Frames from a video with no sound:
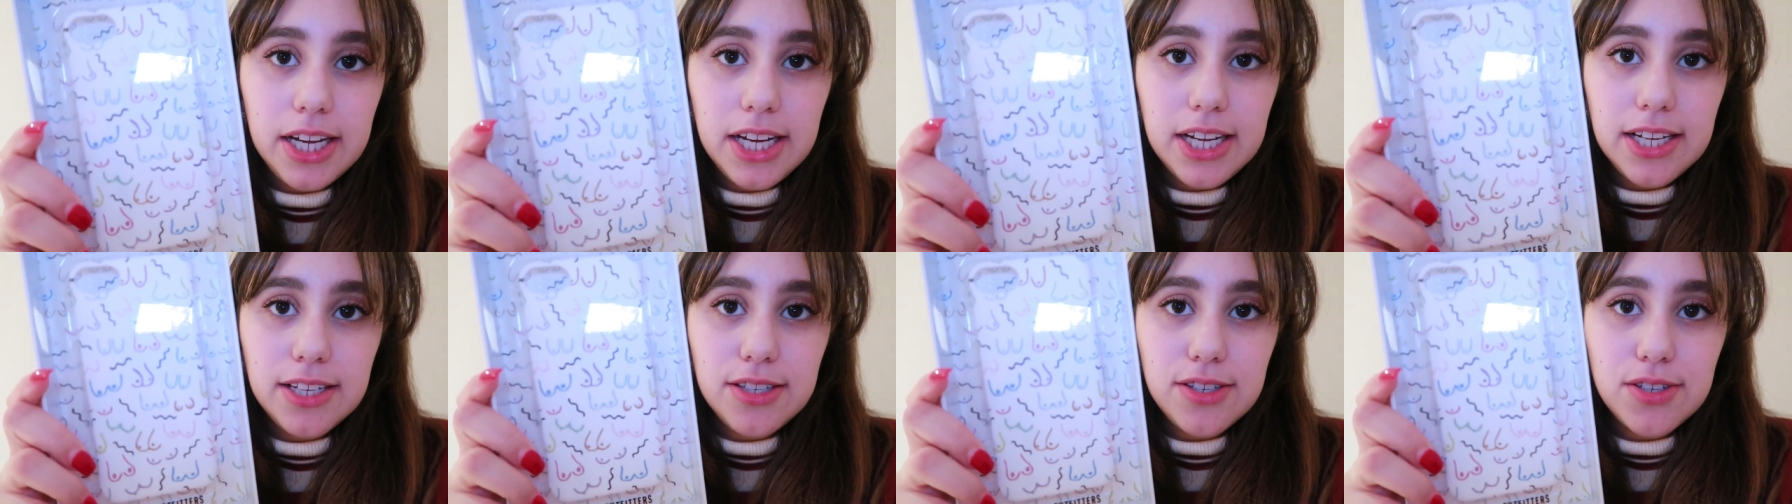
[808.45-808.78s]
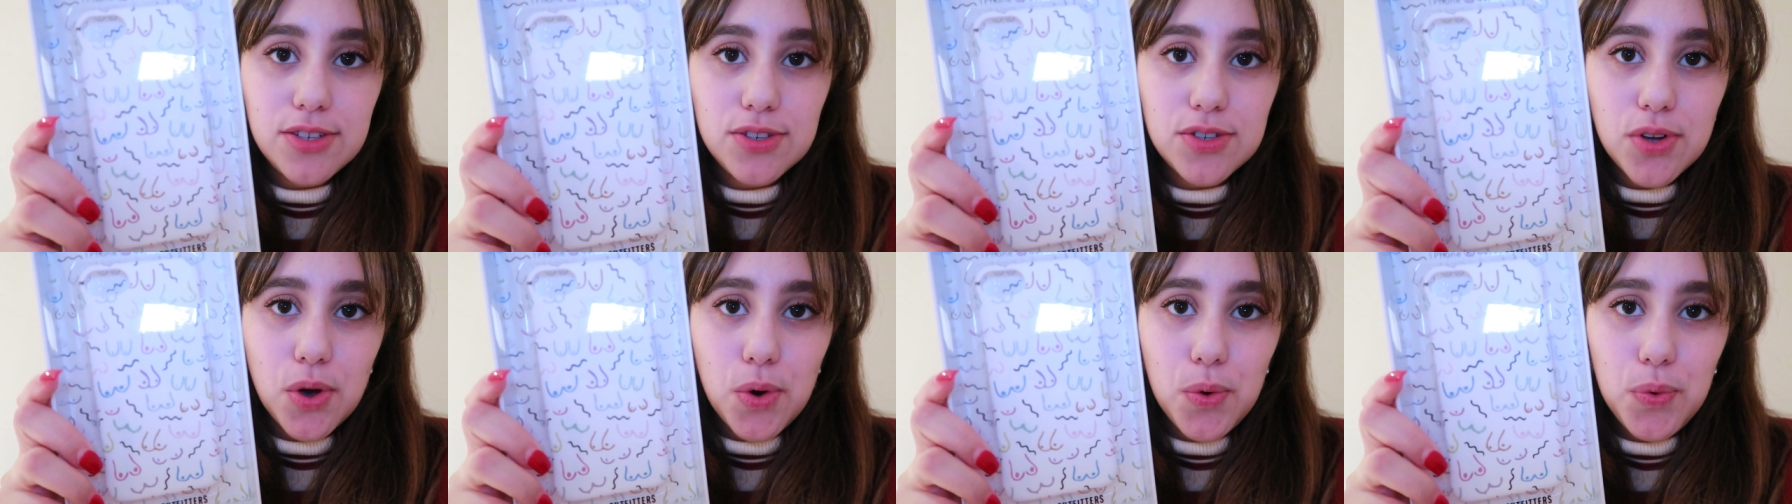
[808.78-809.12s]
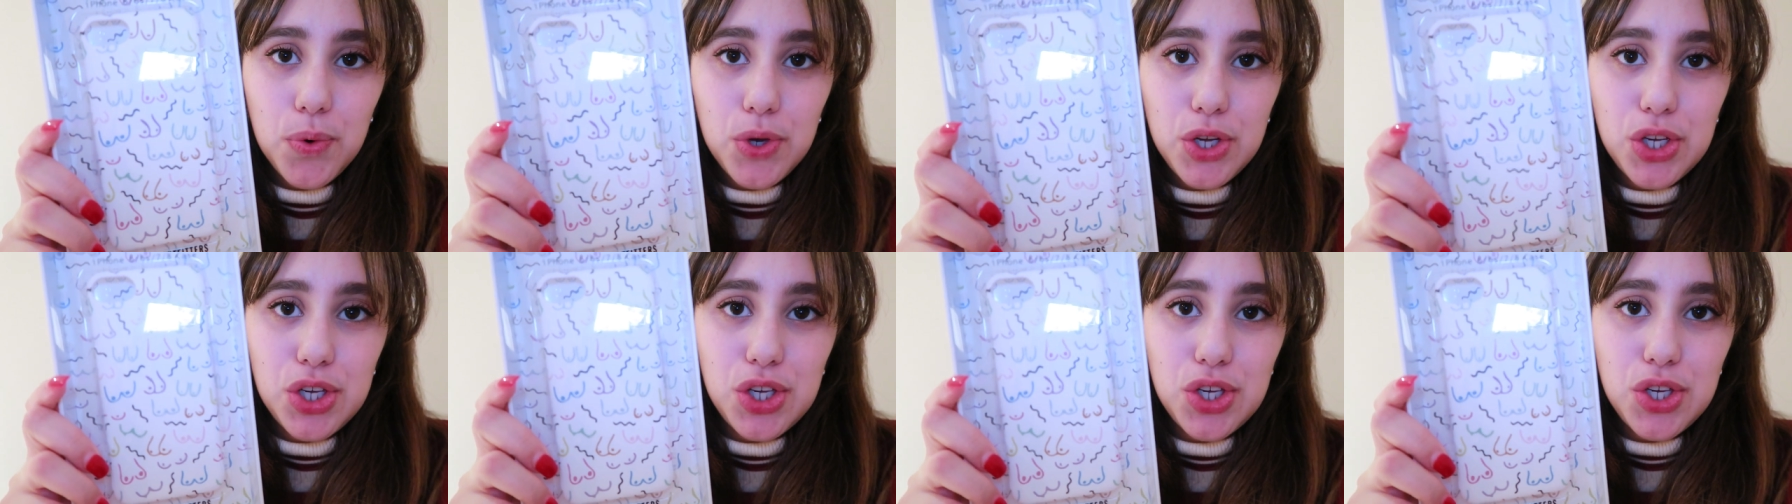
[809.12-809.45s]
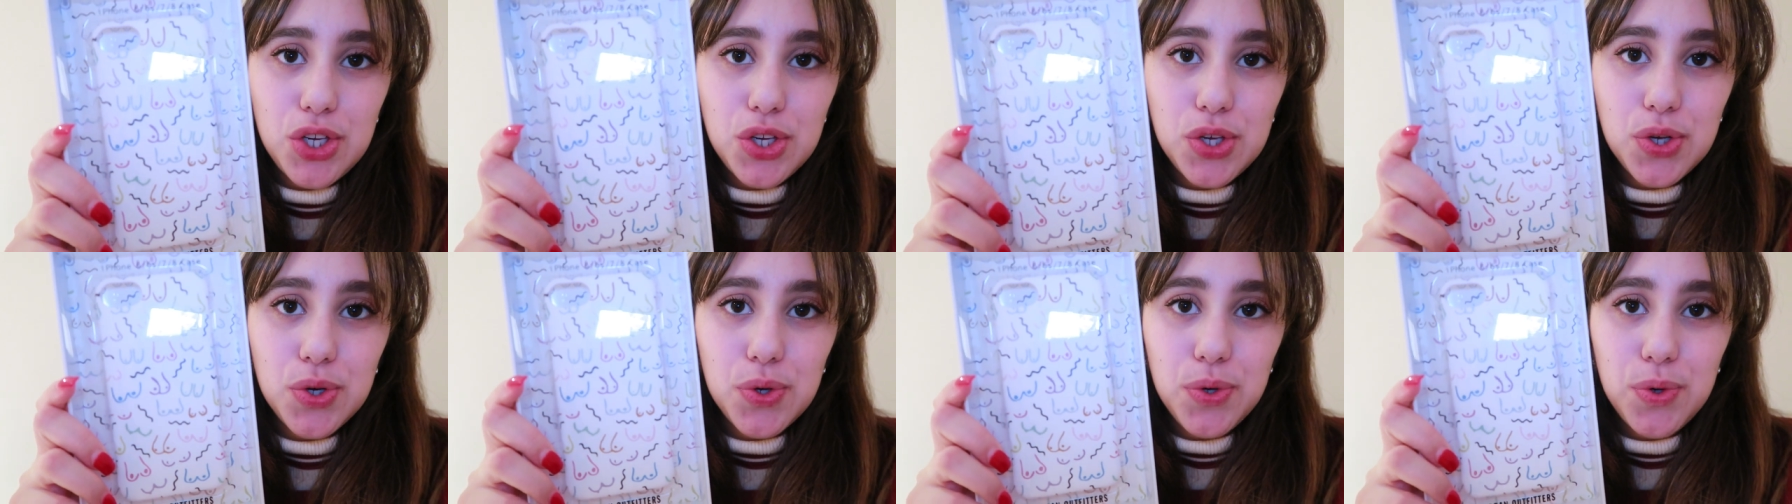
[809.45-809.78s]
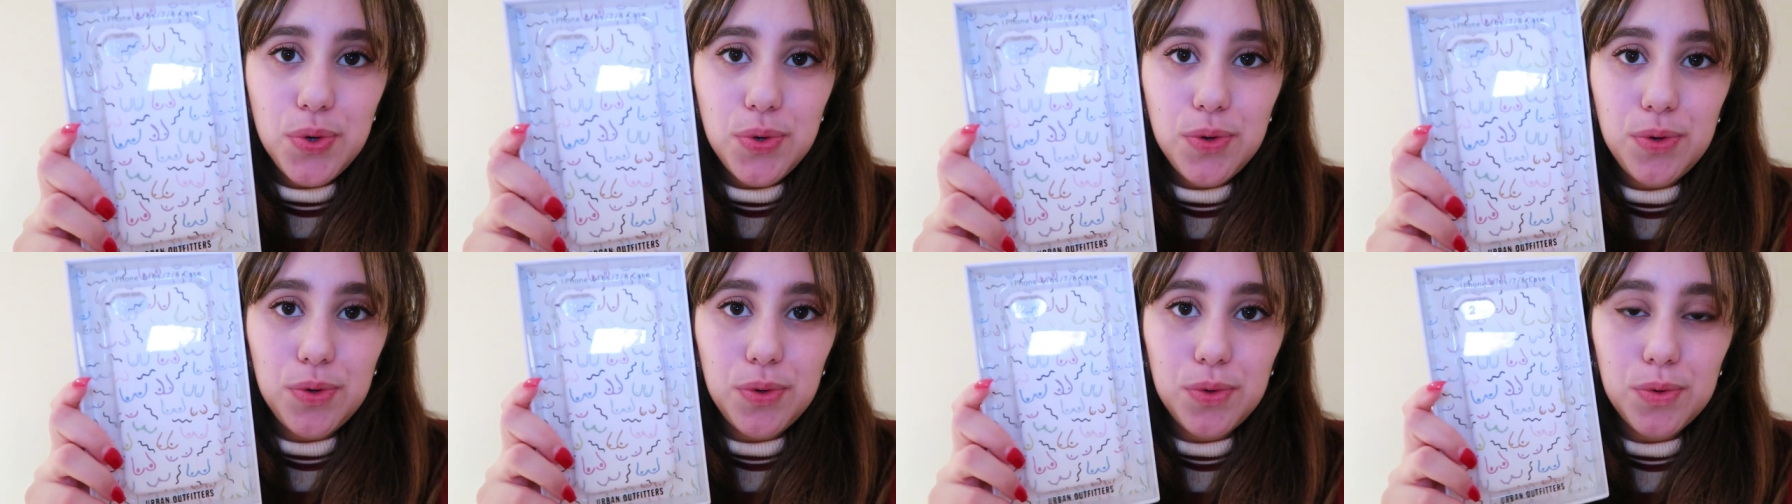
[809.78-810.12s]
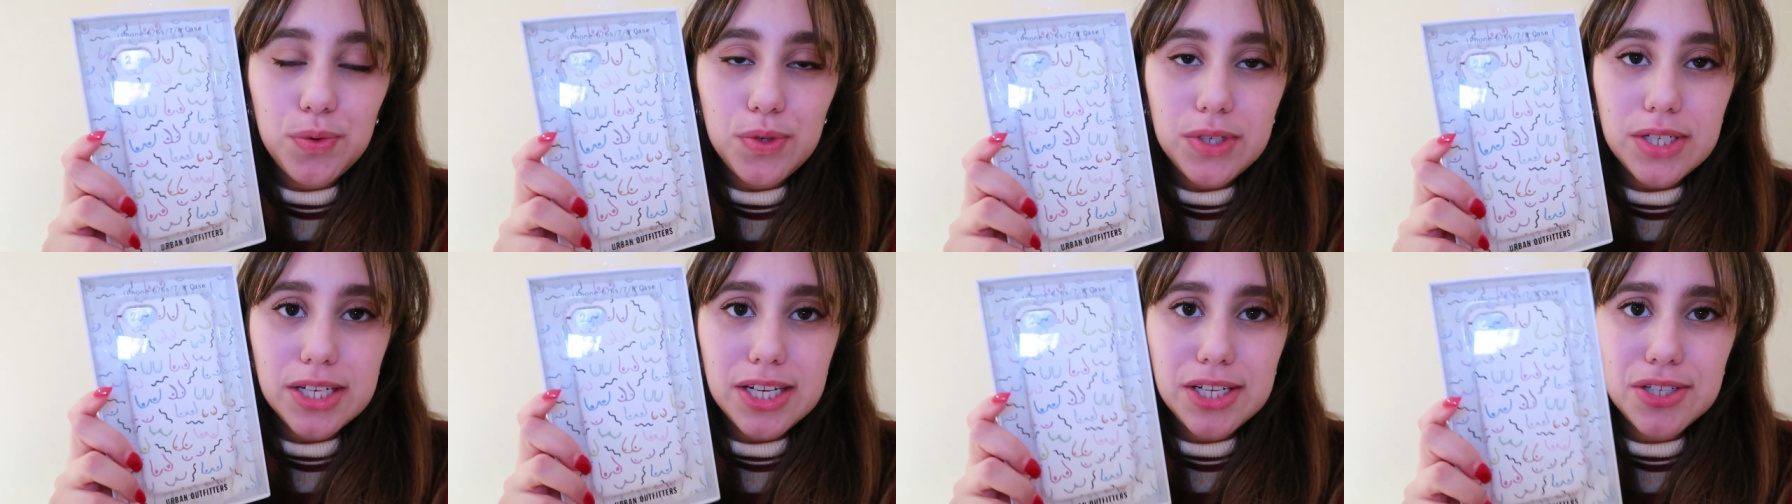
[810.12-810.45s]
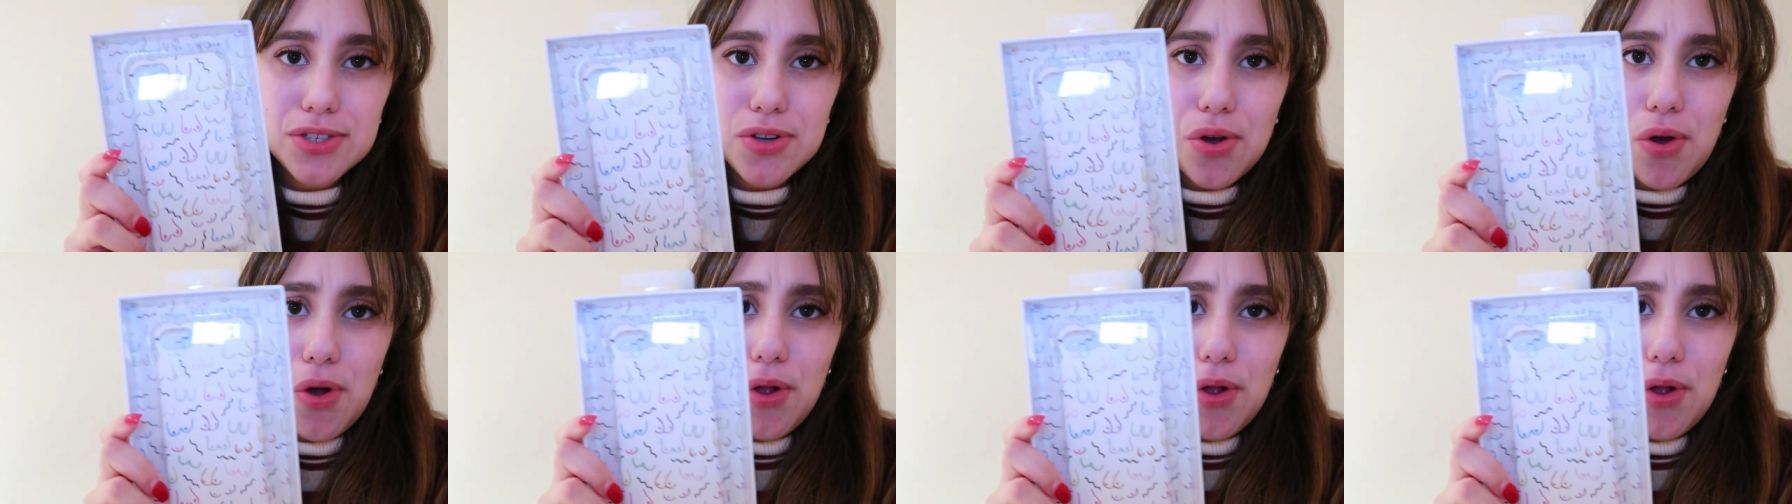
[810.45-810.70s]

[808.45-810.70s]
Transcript: It's so cute. It's